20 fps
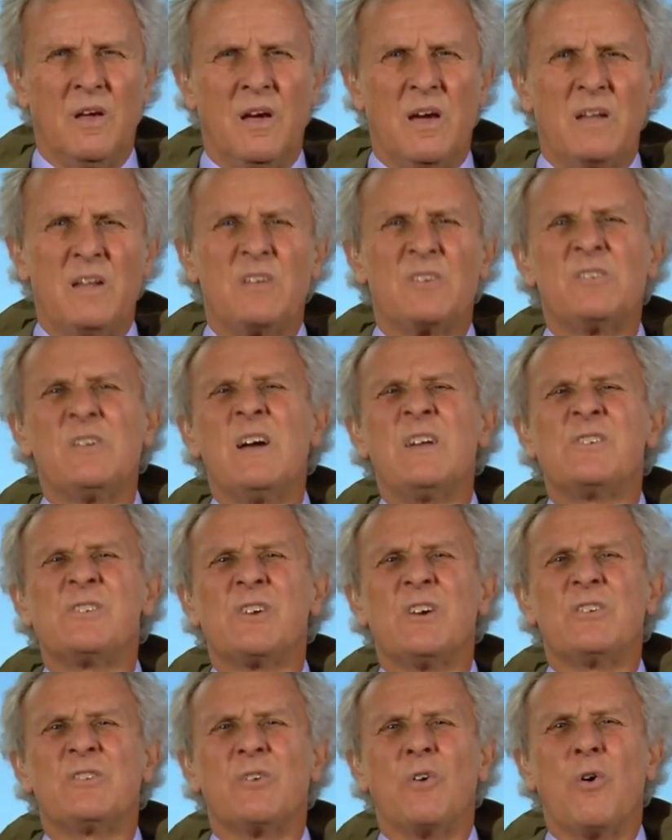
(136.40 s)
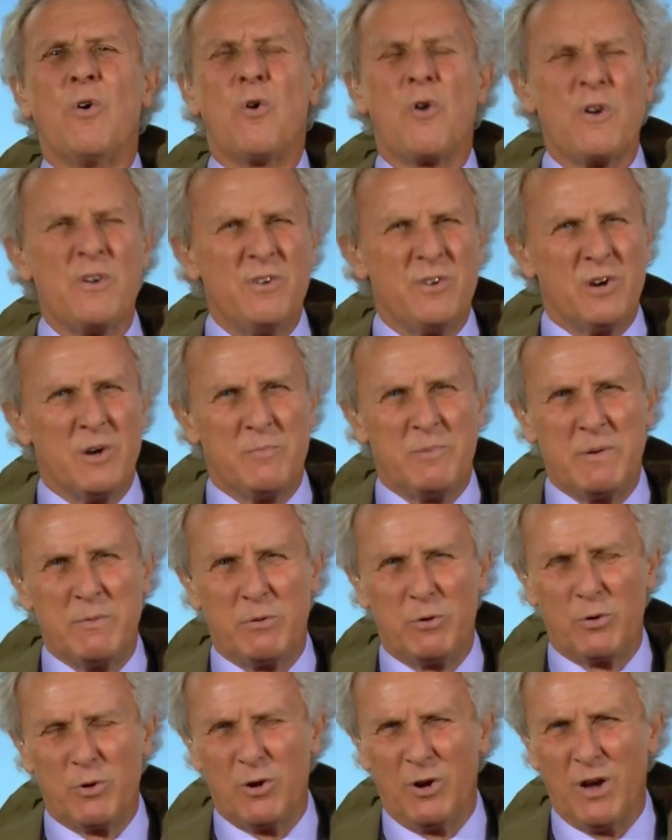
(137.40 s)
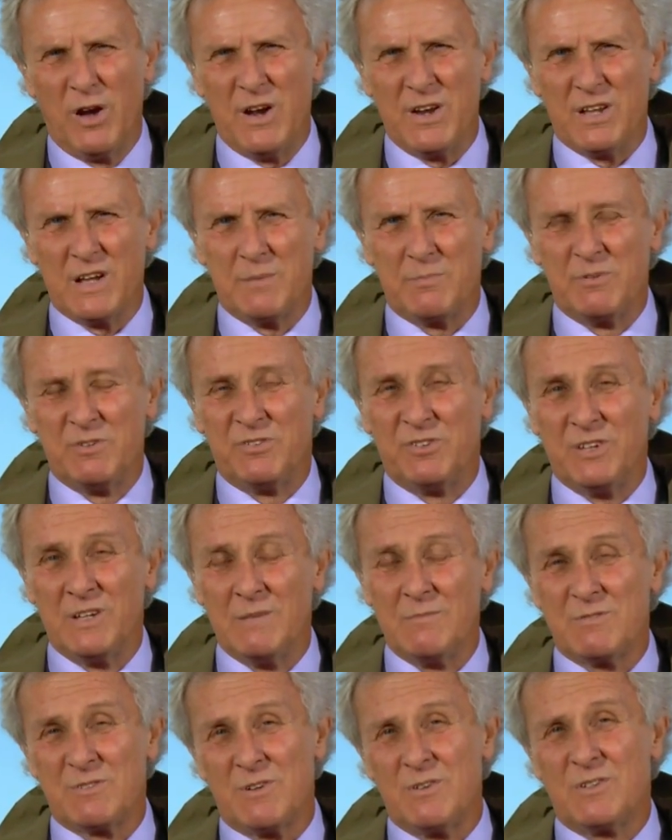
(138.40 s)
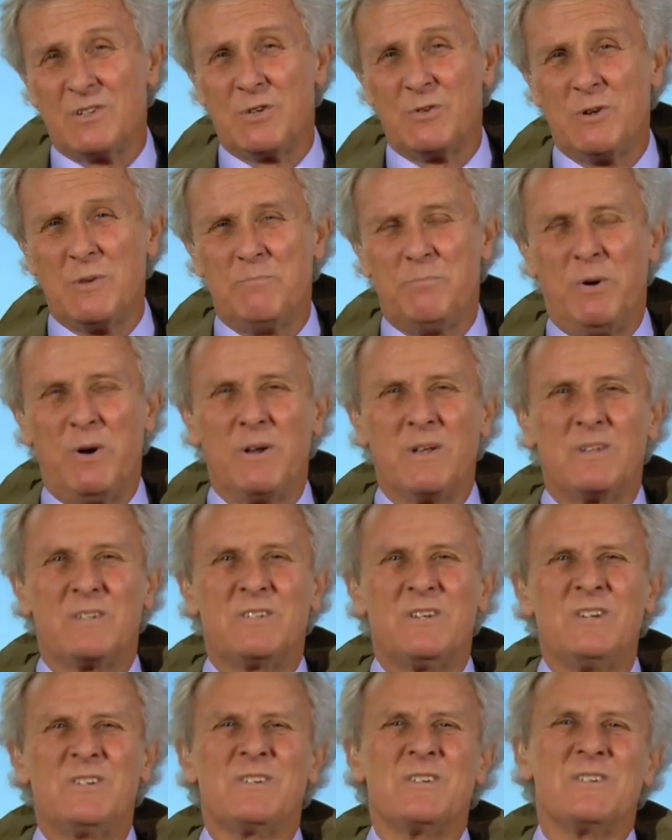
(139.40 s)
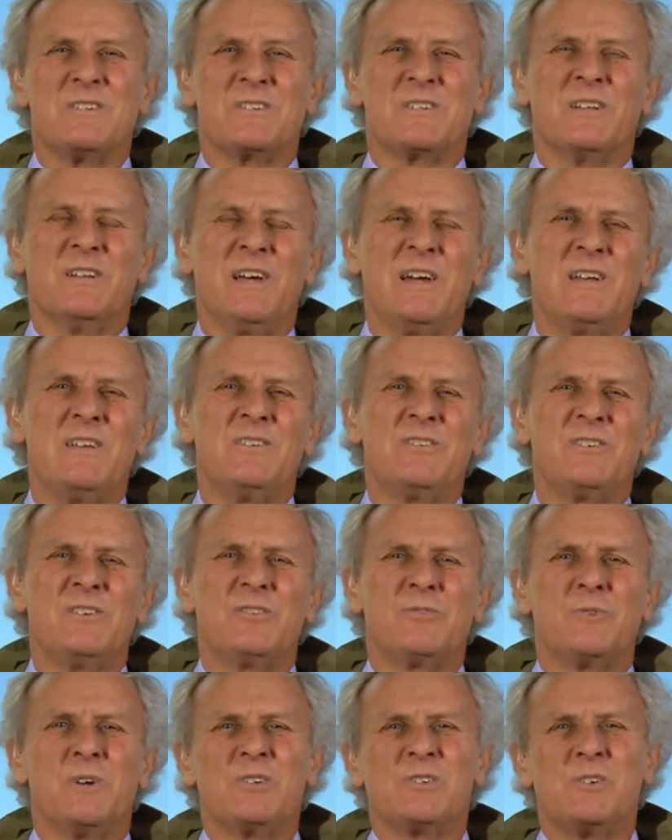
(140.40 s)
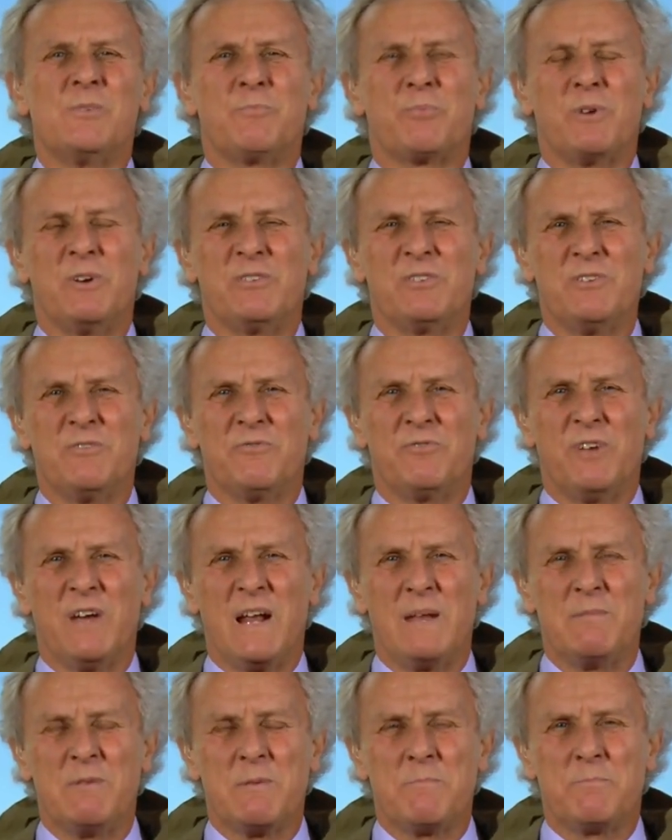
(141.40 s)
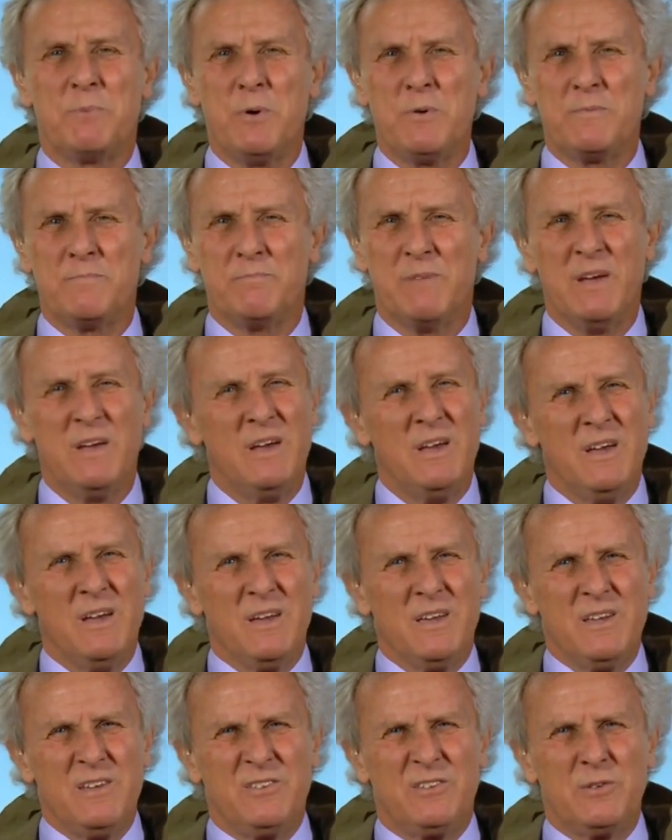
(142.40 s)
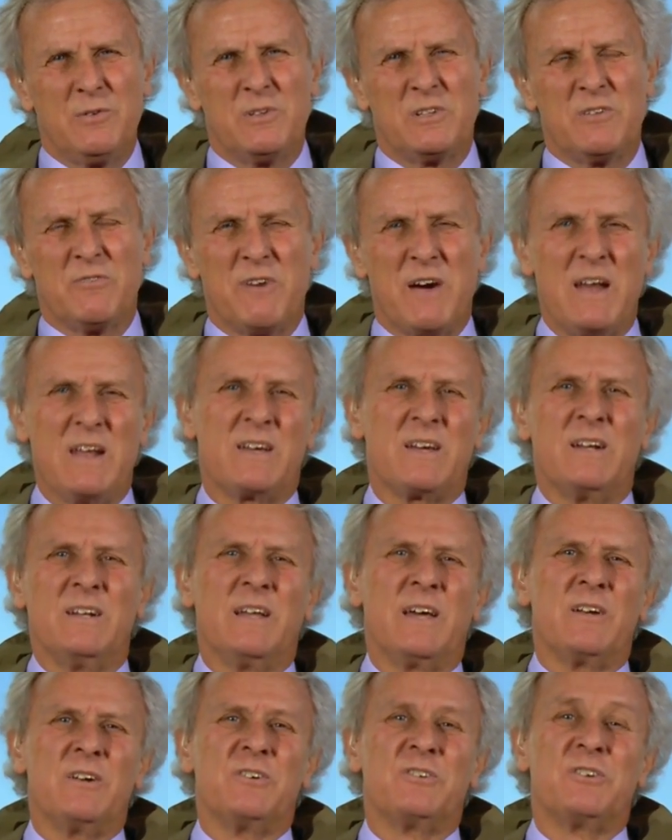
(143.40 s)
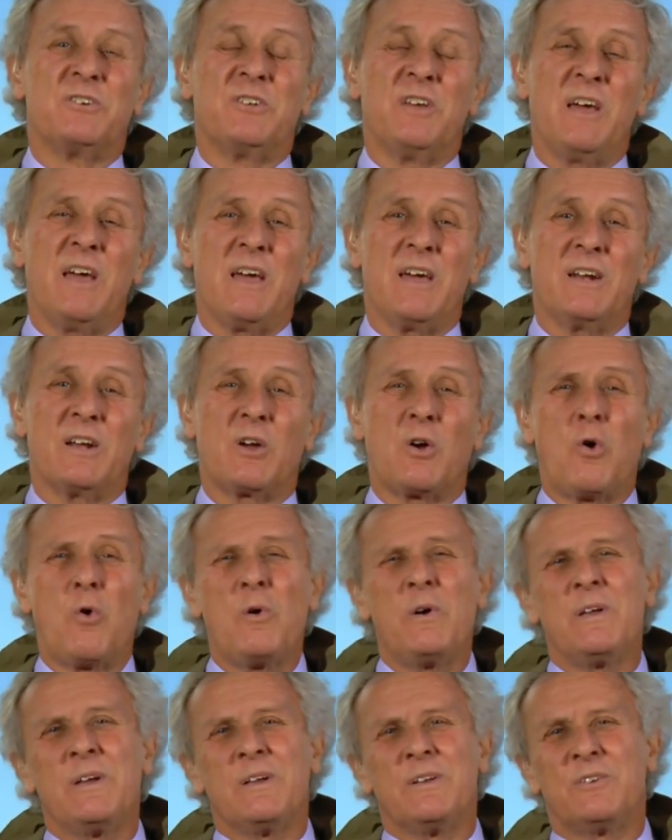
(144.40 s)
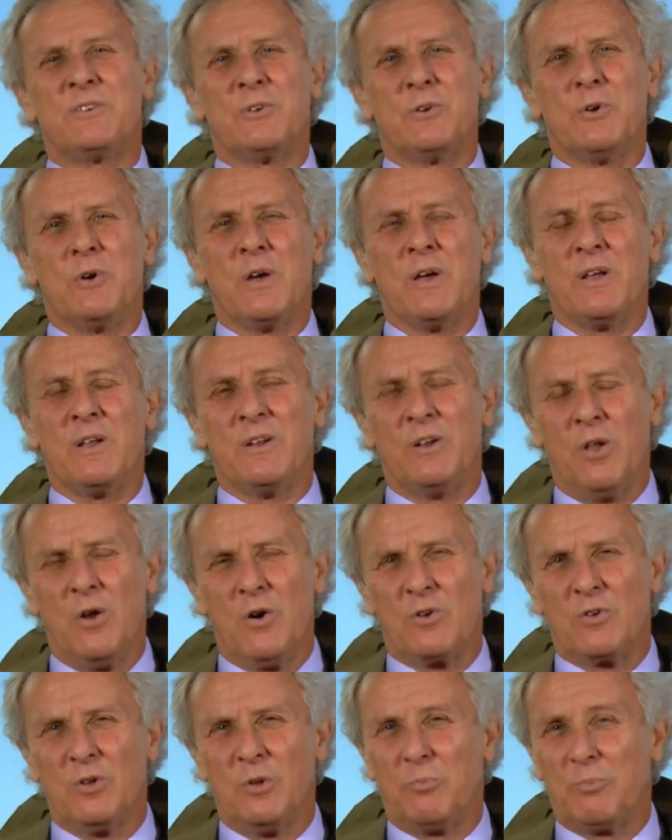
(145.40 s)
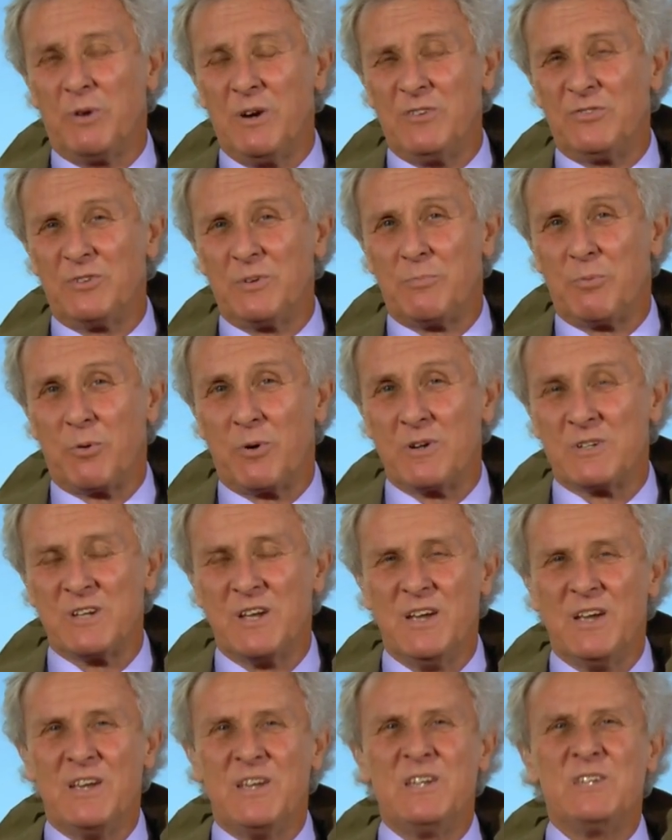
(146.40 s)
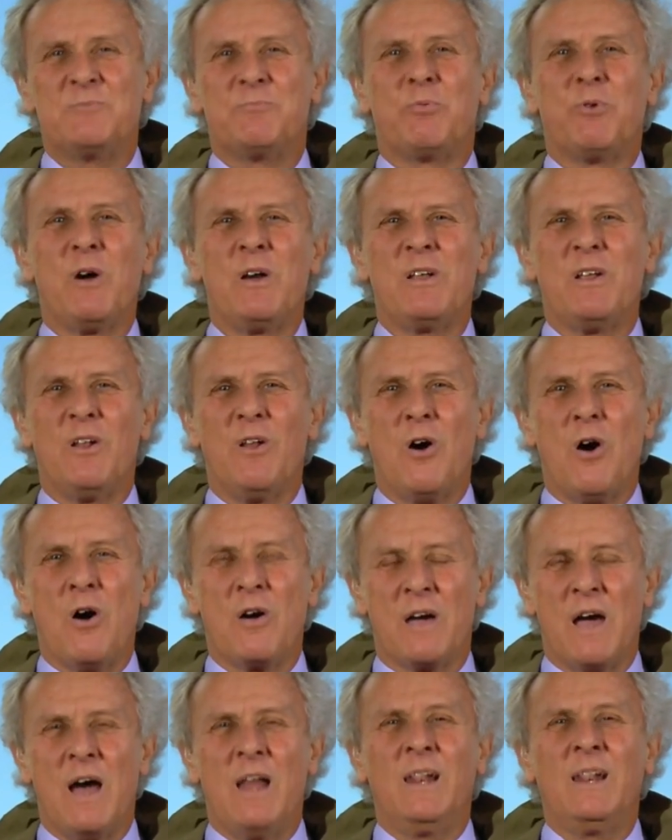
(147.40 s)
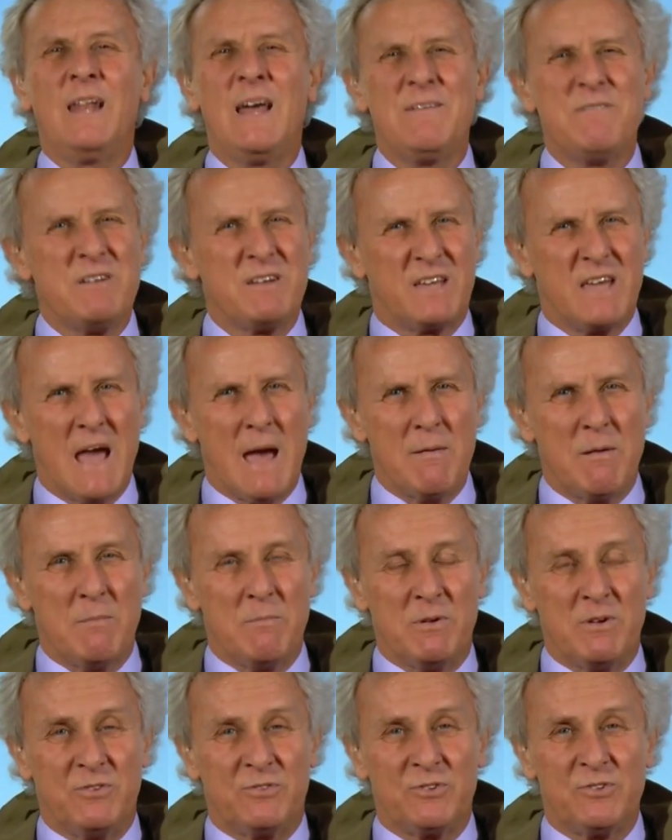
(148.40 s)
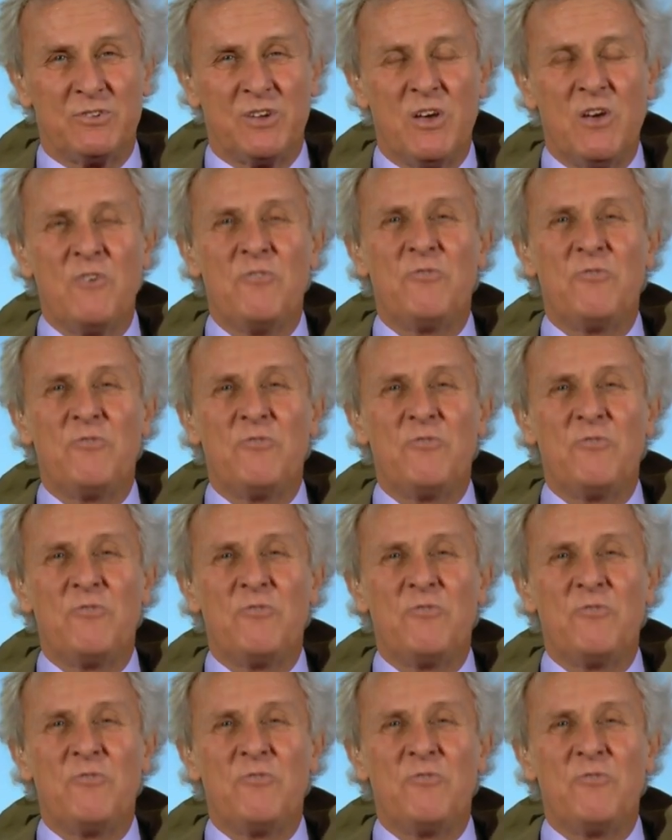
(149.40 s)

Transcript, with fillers: And it's not just ordinary people who are lining up to see him, so too are politicians. The latest is Russian President Vladimir Putin. He's due at the Vatican later today, and according to local press reports, he's brought along 11 cabinet ministers,